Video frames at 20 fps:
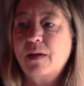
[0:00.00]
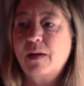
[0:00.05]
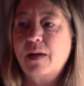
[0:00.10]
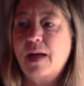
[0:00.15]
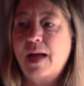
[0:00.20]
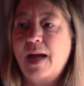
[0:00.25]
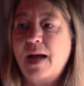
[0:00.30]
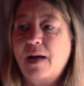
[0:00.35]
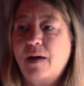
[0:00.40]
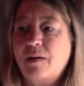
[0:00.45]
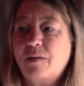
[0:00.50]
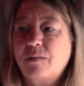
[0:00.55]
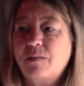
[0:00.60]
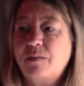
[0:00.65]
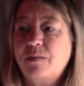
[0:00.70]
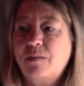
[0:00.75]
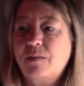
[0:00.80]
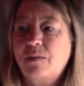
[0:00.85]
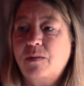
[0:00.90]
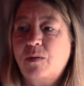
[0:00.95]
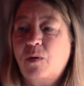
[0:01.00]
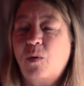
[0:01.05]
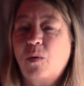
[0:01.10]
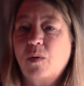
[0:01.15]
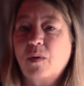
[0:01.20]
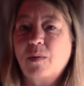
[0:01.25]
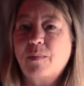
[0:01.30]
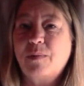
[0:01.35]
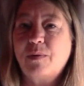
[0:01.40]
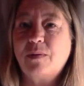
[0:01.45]
how
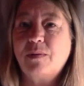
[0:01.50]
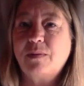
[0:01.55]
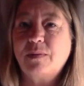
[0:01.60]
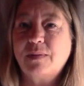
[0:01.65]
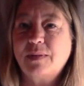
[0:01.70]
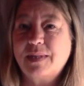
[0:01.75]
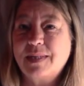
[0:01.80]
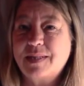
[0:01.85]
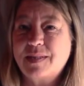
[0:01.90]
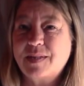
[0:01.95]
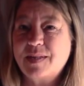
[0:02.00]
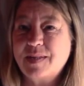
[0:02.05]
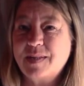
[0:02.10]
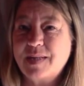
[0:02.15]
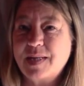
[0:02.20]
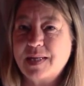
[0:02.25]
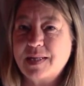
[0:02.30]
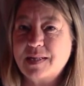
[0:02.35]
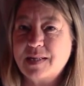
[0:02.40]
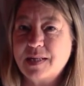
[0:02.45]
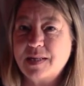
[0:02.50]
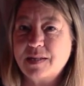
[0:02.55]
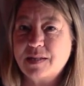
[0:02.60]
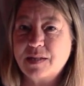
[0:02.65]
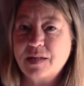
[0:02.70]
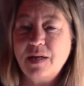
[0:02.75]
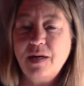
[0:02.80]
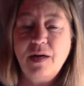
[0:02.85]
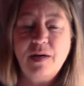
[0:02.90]
horrible this disease is.